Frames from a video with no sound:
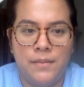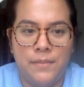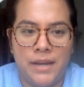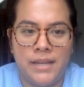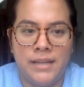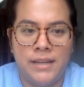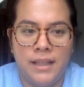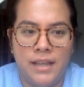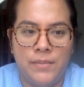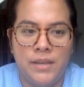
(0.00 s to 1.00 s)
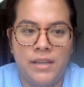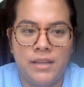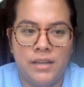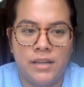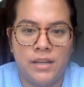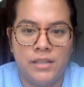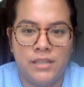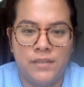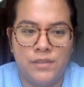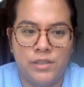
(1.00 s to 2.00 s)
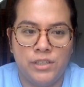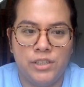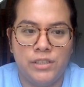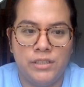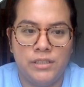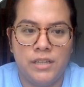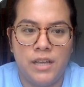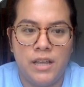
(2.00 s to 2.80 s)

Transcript: biting, climbing, unsafe structures,